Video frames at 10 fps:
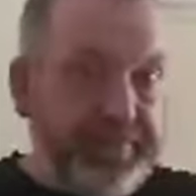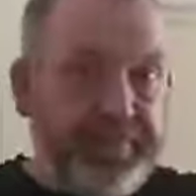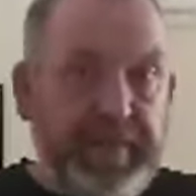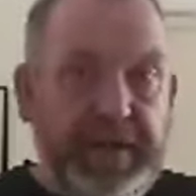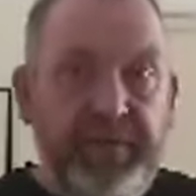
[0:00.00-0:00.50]

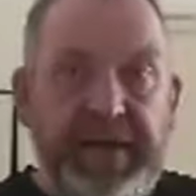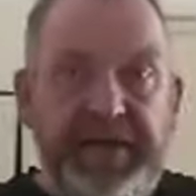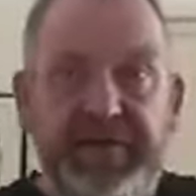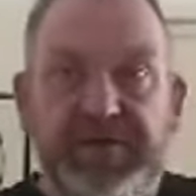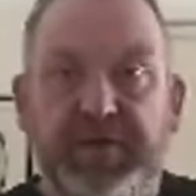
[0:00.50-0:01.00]
in
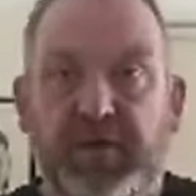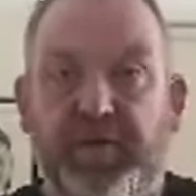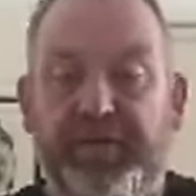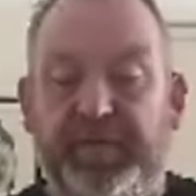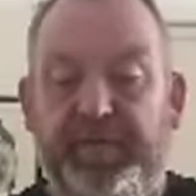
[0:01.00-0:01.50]
relation to the
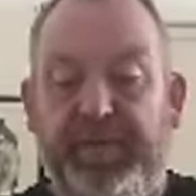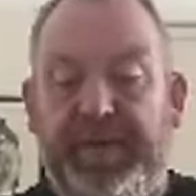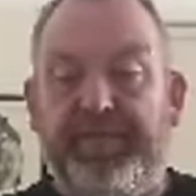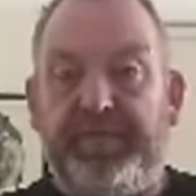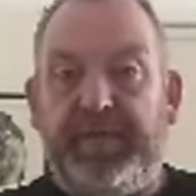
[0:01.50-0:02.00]
GoFundMe,
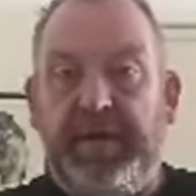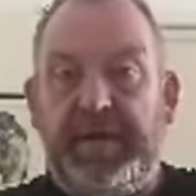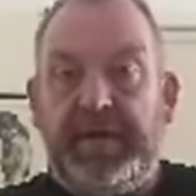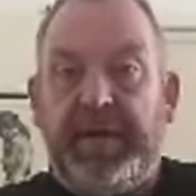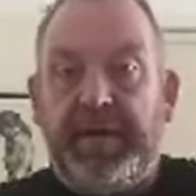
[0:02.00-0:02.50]

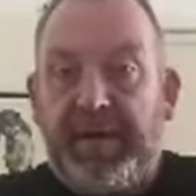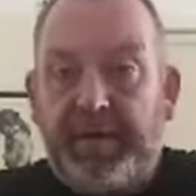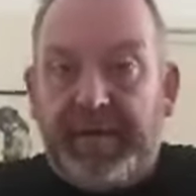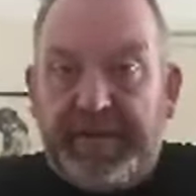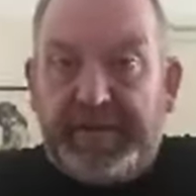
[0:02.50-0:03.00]
I
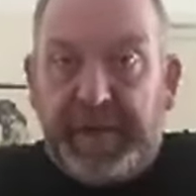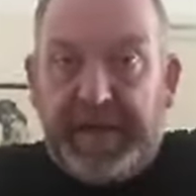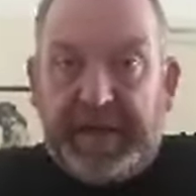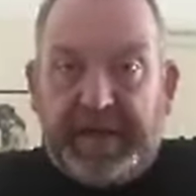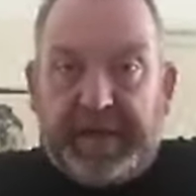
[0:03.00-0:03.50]
might explain
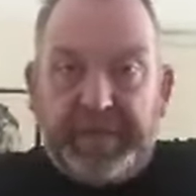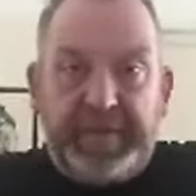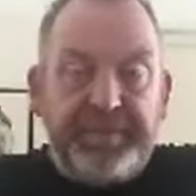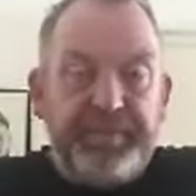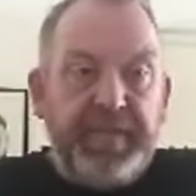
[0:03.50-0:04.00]
a little bit.
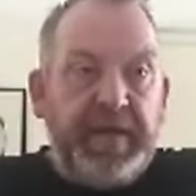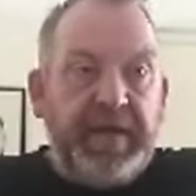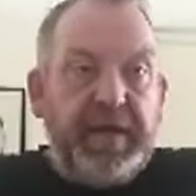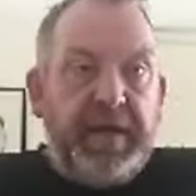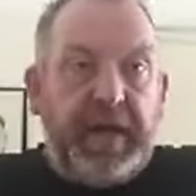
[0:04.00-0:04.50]

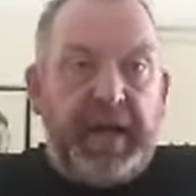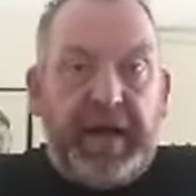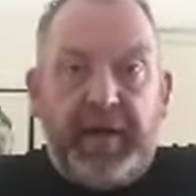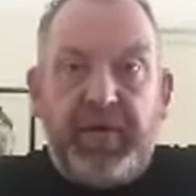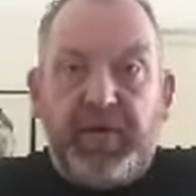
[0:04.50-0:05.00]

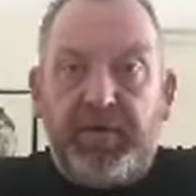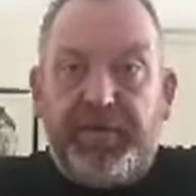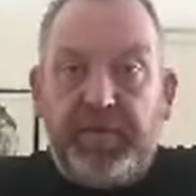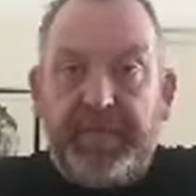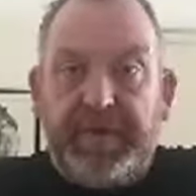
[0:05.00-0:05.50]
Our
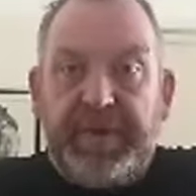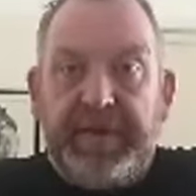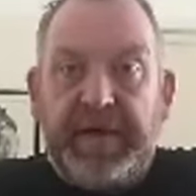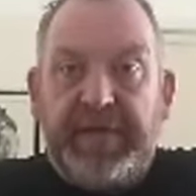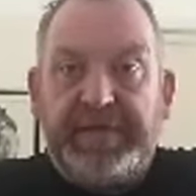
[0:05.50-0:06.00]
GoFundMe
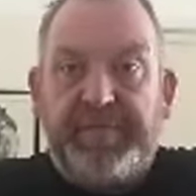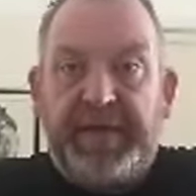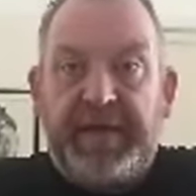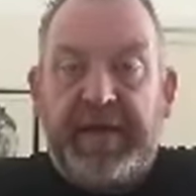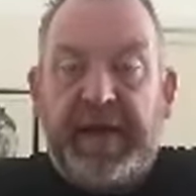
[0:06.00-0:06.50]
has
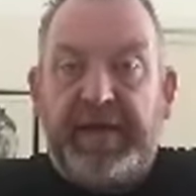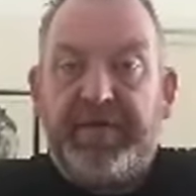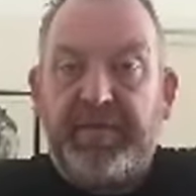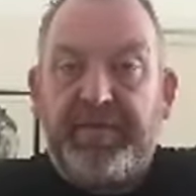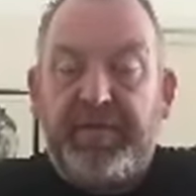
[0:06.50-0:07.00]
been
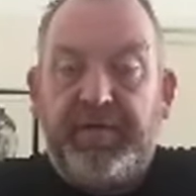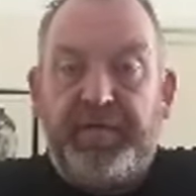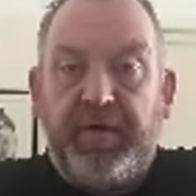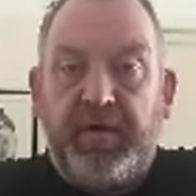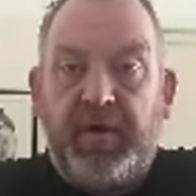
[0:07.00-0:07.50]
active
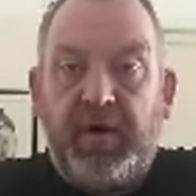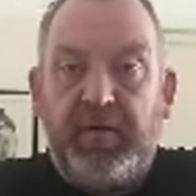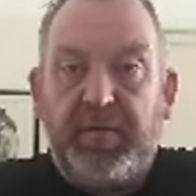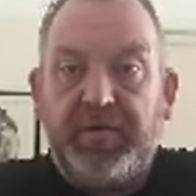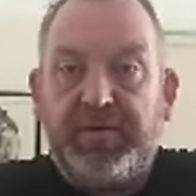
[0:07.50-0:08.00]
for
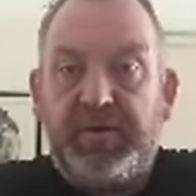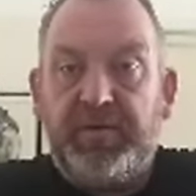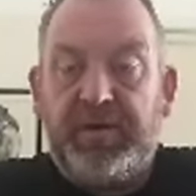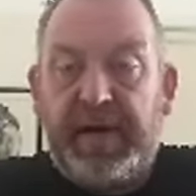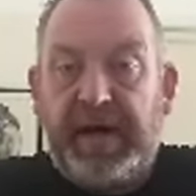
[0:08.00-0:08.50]
almost
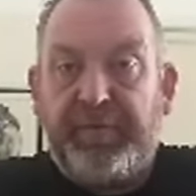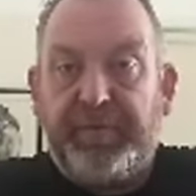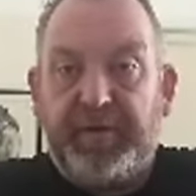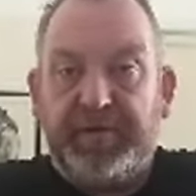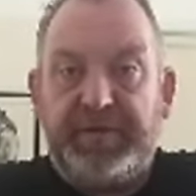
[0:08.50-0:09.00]

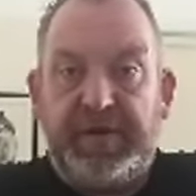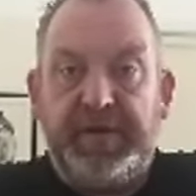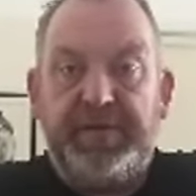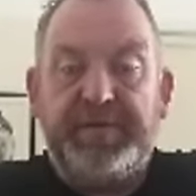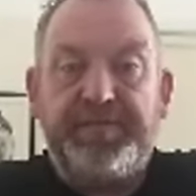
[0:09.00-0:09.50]
2.5+
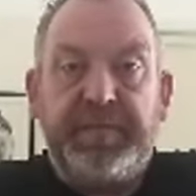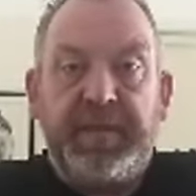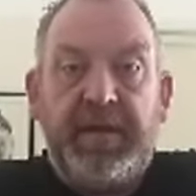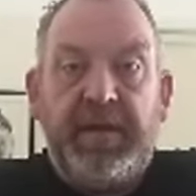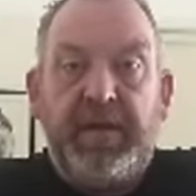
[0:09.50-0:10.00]
years.
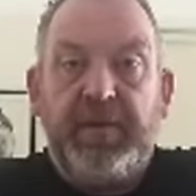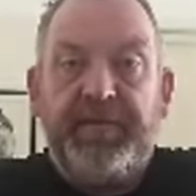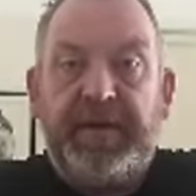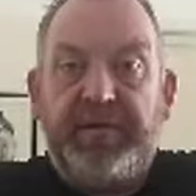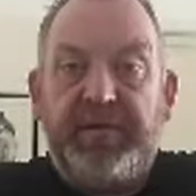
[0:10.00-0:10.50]
We've
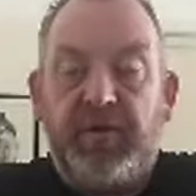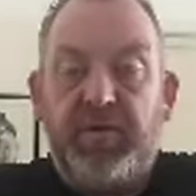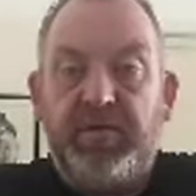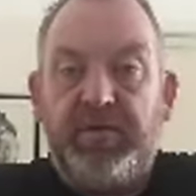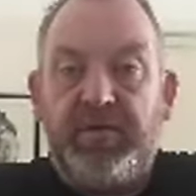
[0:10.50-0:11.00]
had a
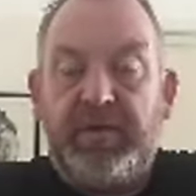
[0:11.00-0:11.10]
total